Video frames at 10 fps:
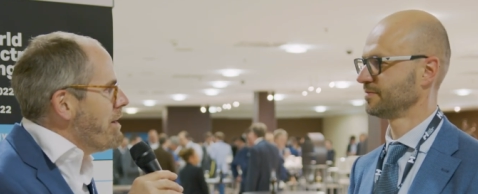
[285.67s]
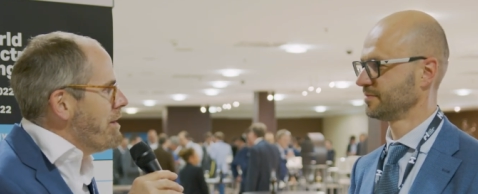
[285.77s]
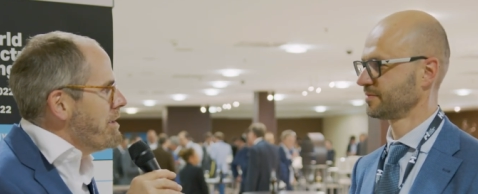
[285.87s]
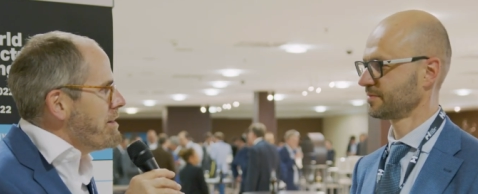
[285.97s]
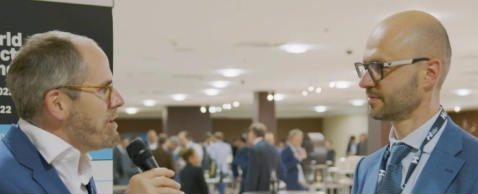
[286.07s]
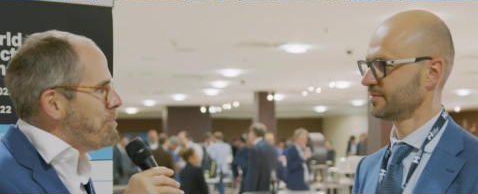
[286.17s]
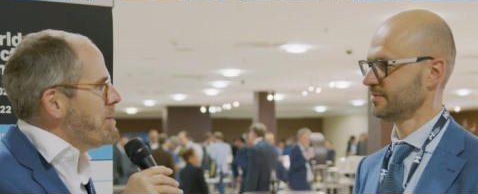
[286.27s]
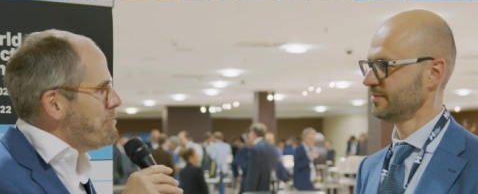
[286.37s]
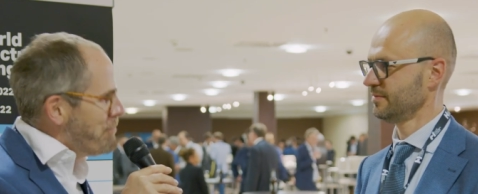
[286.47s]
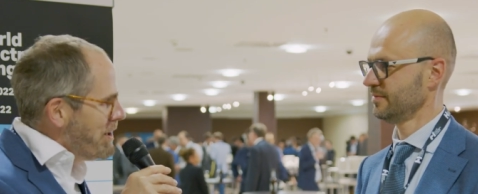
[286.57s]
Speaker 1: I think that's
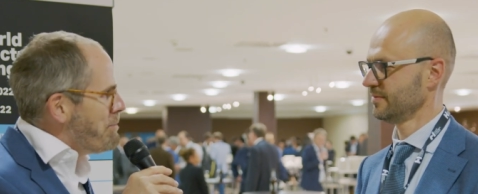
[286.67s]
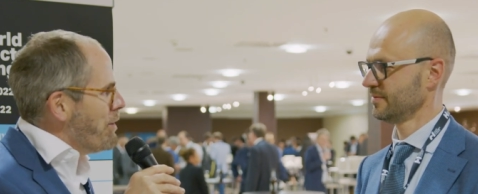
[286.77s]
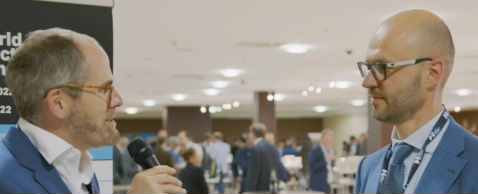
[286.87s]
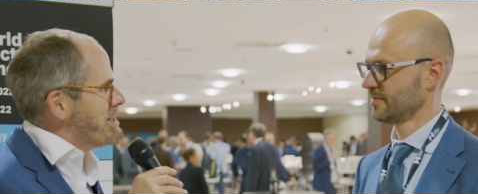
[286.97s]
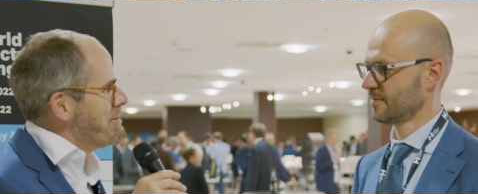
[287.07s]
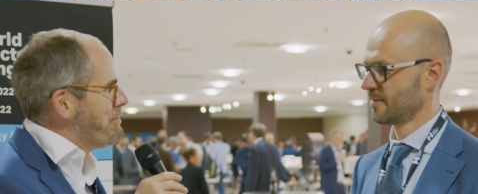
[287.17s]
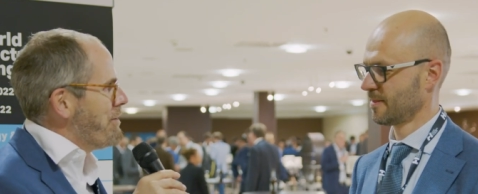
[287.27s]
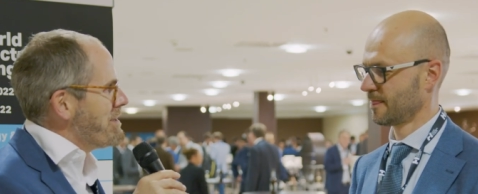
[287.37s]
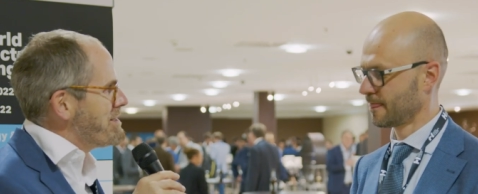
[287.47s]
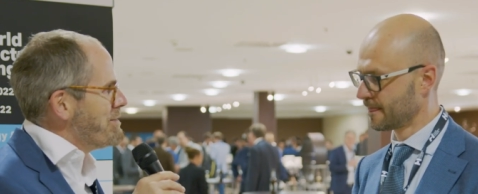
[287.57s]
been really positive
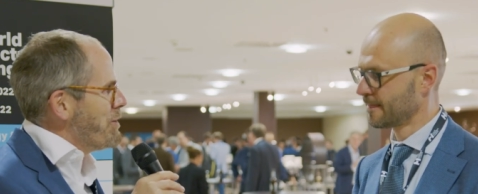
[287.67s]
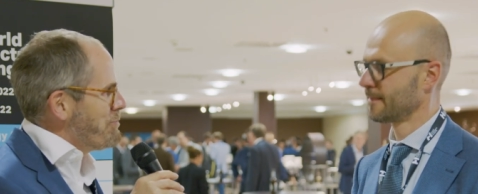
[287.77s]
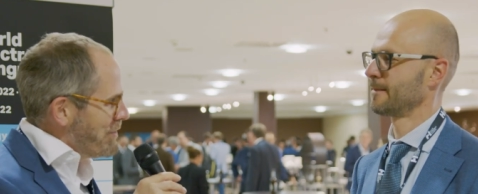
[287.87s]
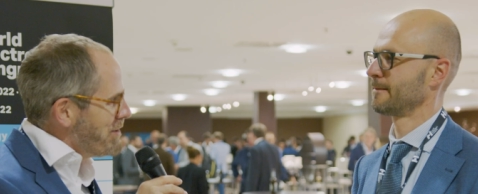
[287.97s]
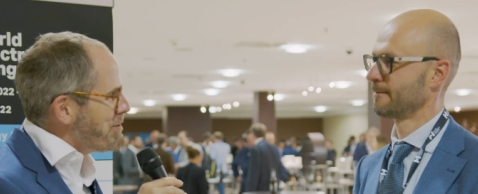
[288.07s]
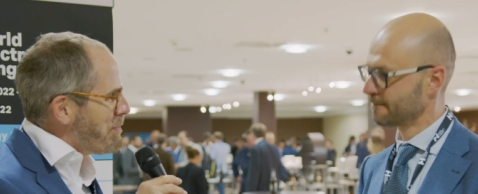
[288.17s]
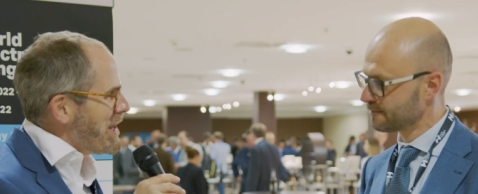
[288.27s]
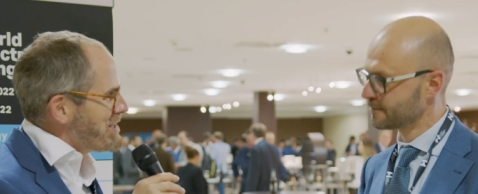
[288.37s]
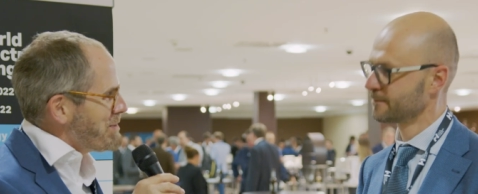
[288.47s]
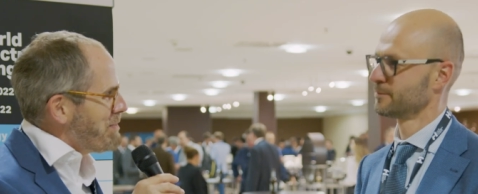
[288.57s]
for us, and it's a
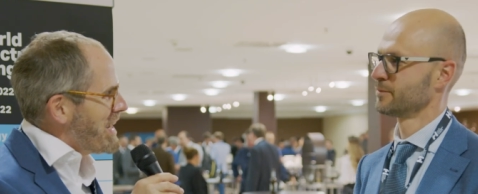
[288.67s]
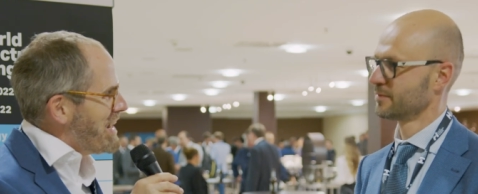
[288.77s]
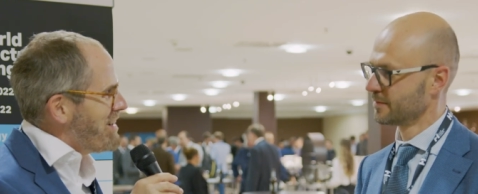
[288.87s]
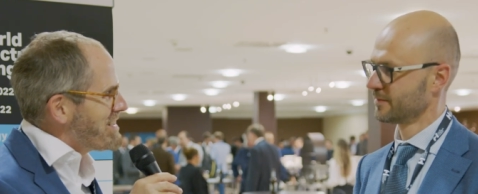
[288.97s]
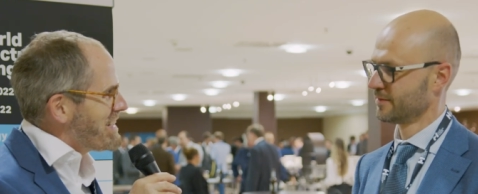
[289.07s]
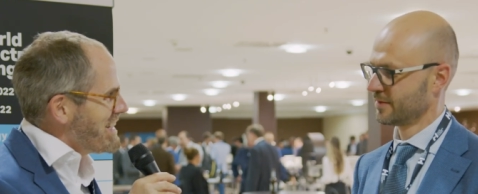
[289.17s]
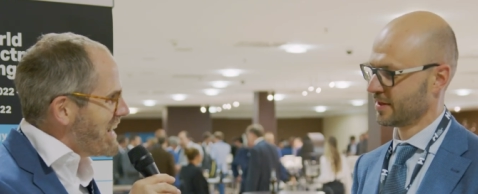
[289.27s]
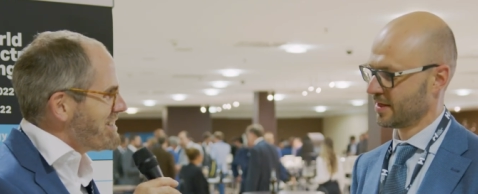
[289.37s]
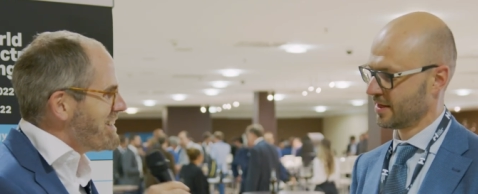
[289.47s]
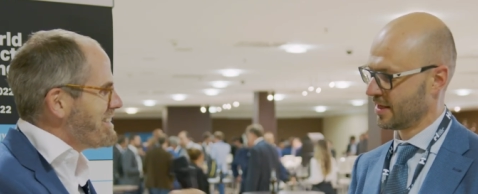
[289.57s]
pleasure to be here, actually.
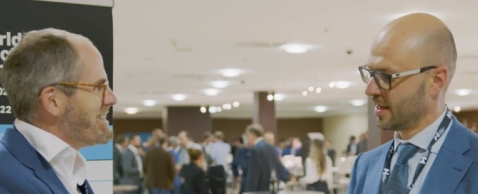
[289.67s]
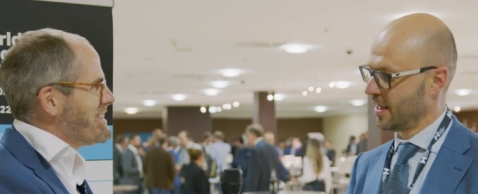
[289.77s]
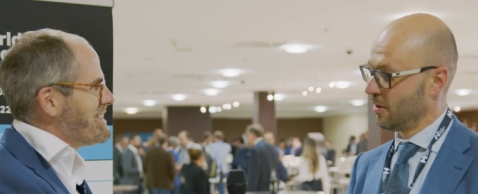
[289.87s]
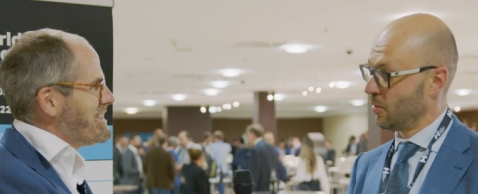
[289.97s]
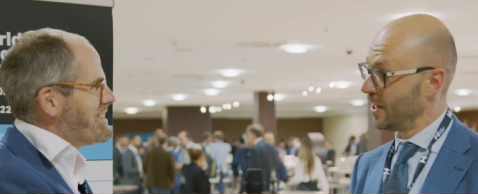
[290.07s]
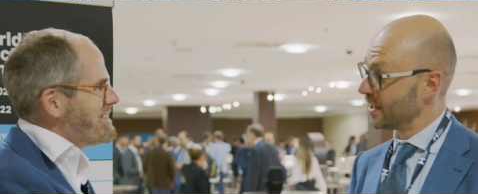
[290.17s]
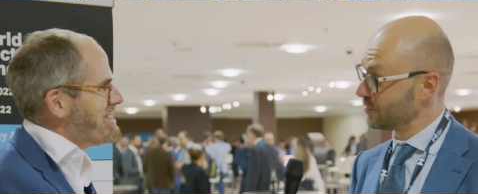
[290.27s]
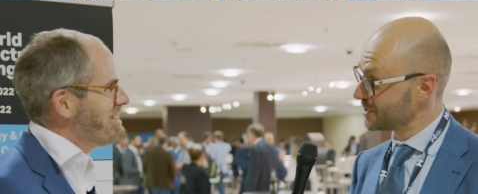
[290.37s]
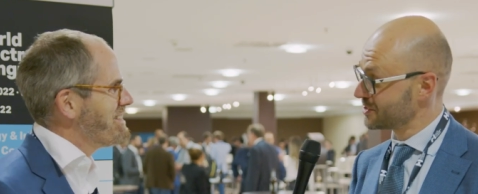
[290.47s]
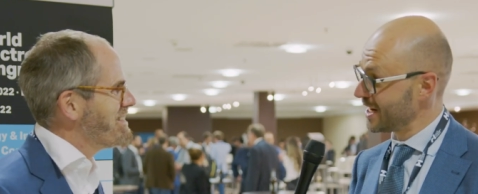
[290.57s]
Yeah.
Speaker 2: Well, it was